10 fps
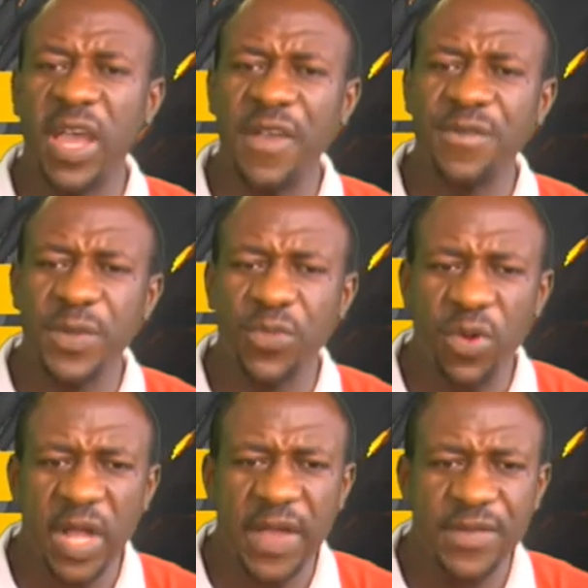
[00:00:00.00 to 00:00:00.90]
people
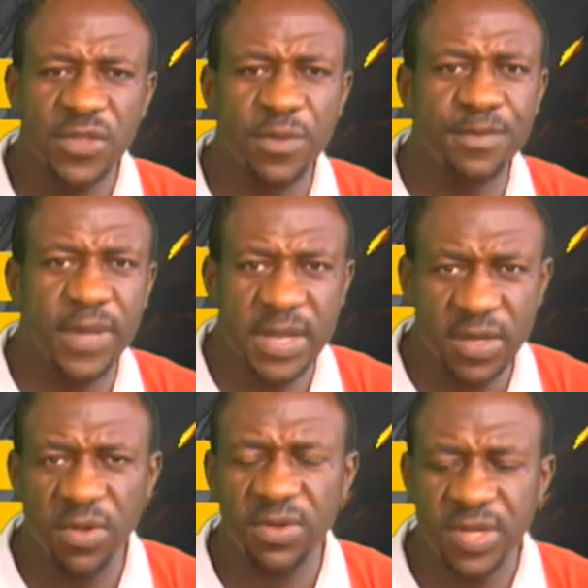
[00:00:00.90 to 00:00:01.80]
have some burn
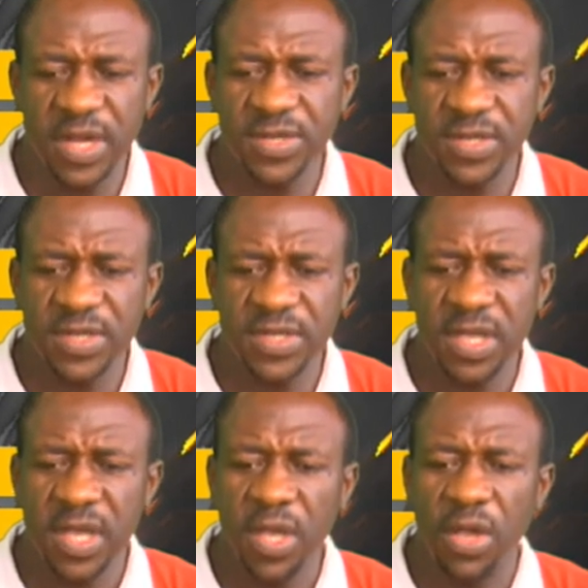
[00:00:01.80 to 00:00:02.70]
contractures,
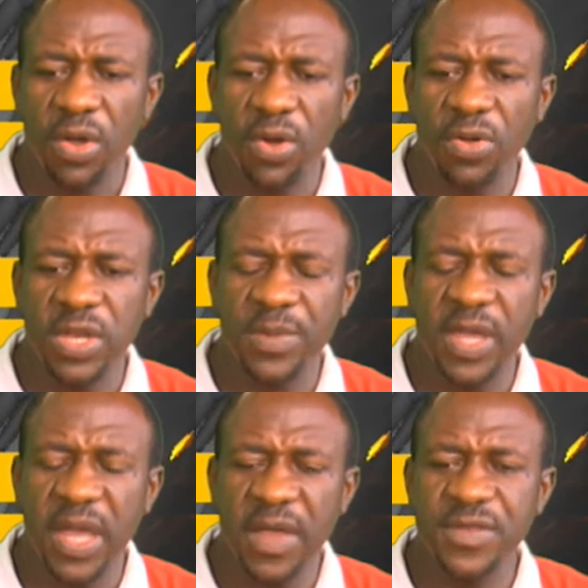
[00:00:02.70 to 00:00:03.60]
or they may
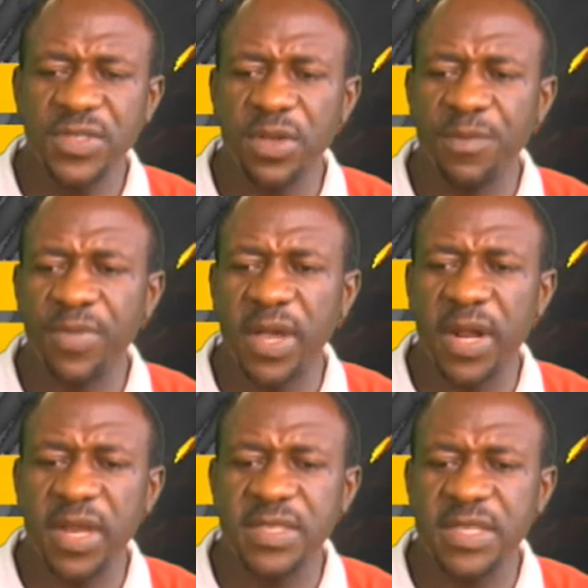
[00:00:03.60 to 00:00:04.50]
have some
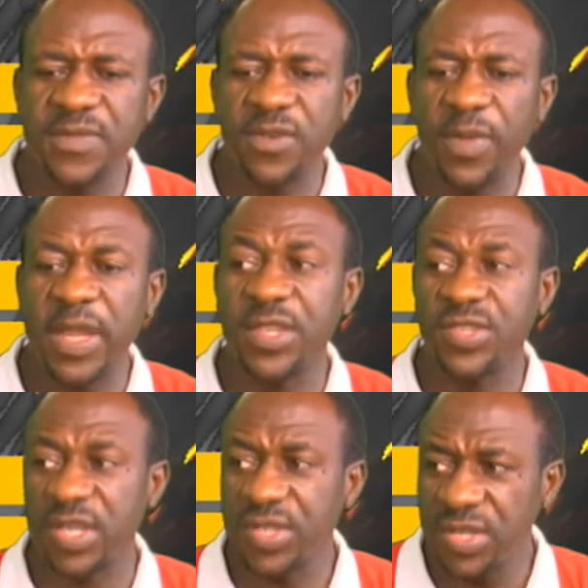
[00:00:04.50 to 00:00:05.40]
paralysis from an
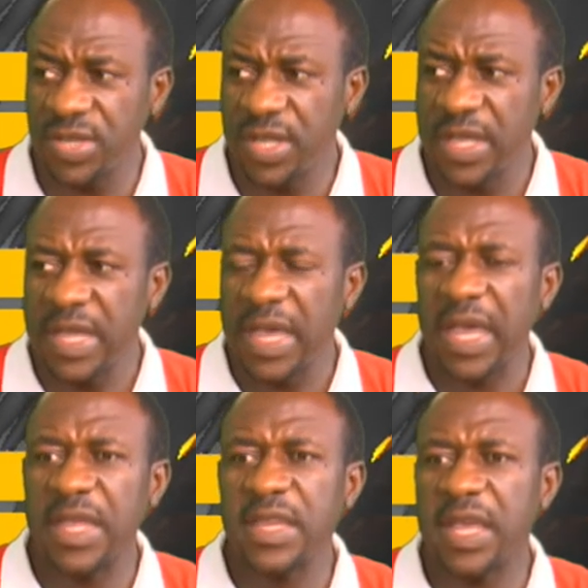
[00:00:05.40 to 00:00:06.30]
injection,
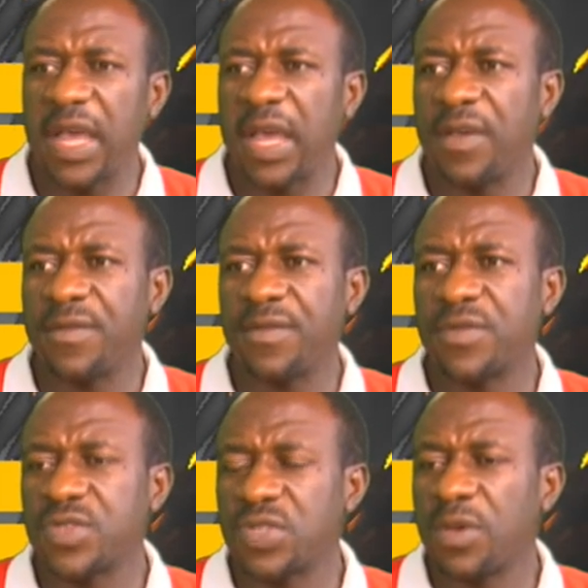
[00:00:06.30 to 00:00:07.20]
and they have
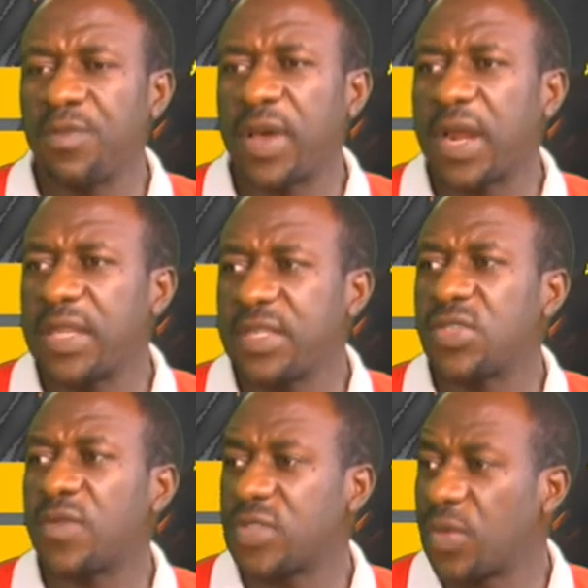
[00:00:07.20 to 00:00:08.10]
some paralysis
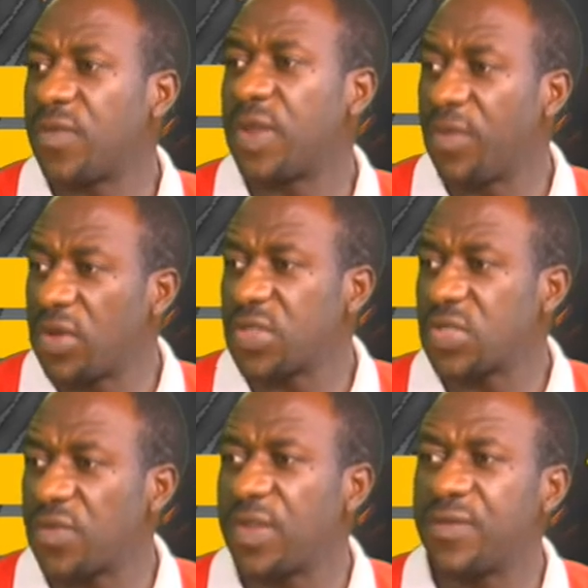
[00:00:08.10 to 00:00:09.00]
of some of the muscles
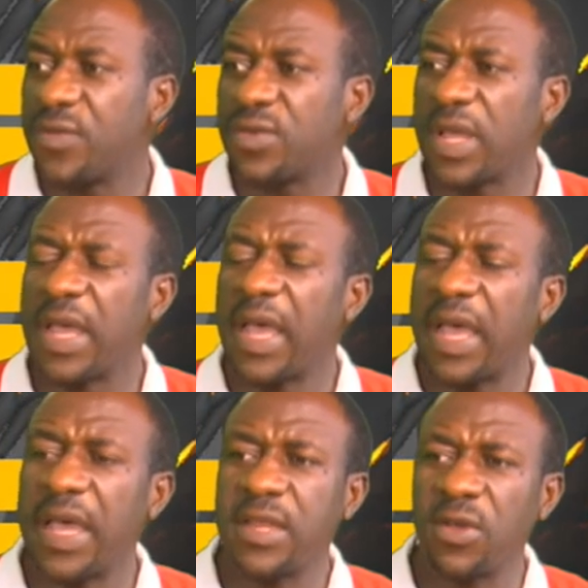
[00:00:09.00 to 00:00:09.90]
of the foot,
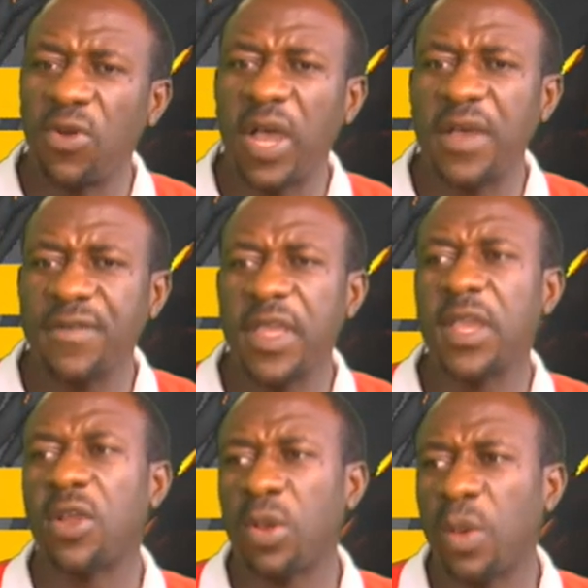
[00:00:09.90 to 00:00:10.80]
and they'll have a
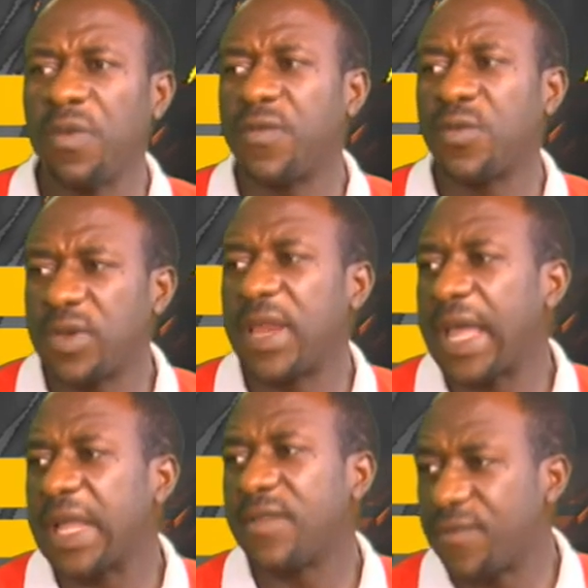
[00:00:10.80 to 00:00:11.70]
clubfoot-like
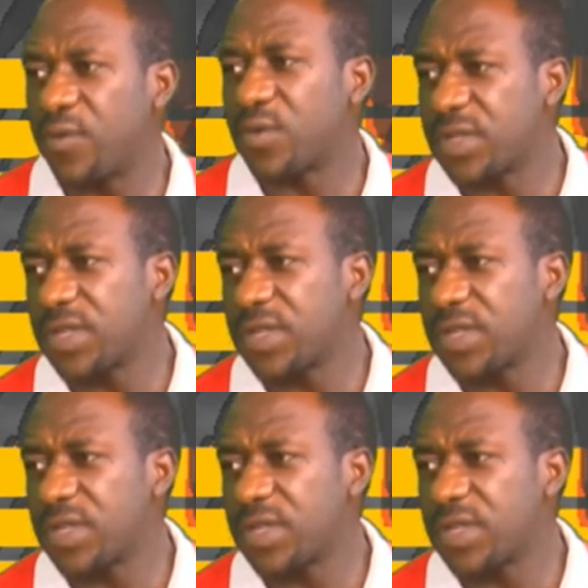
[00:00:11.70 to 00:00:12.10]
foot,